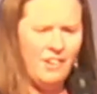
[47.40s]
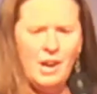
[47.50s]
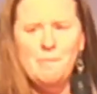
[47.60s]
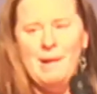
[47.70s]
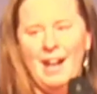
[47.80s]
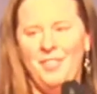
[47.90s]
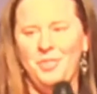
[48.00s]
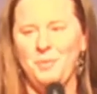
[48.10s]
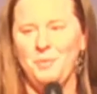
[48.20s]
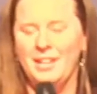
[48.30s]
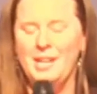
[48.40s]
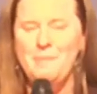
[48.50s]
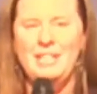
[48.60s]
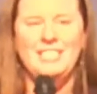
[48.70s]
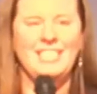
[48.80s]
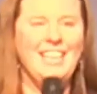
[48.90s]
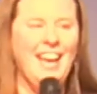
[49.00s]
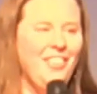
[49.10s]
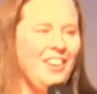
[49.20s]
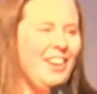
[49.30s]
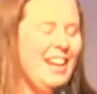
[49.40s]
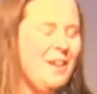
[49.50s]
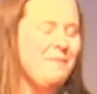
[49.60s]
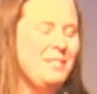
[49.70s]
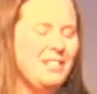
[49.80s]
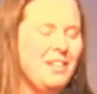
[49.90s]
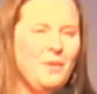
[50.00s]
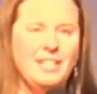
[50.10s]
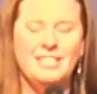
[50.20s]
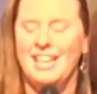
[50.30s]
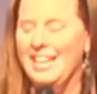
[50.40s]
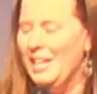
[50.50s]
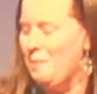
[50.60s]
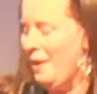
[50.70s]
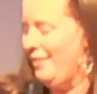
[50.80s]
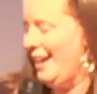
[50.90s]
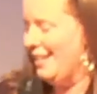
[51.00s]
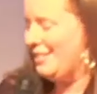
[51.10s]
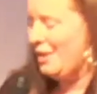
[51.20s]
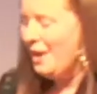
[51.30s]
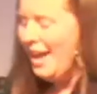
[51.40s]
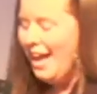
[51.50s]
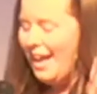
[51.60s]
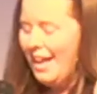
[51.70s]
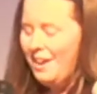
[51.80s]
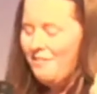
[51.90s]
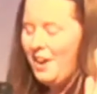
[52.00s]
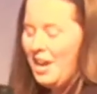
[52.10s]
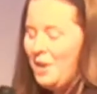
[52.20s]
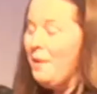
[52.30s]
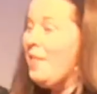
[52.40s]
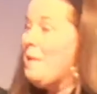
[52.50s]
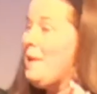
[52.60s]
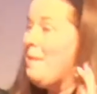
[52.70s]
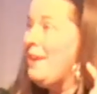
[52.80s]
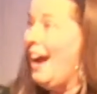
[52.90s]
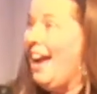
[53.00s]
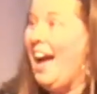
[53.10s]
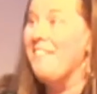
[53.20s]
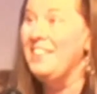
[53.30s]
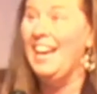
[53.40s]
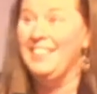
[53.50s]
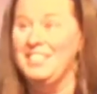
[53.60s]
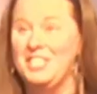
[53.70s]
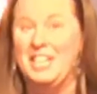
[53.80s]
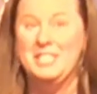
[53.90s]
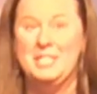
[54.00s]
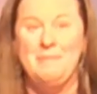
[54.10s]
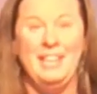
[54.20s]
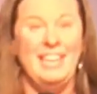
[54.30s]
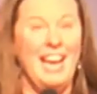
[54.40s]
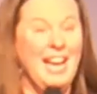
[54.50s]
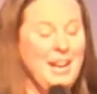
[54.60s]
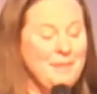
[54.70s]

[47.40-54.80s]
a month. We're going to be together, and I'm so excited about that. So for anyone that maybe I haven't had the chance to meet yet,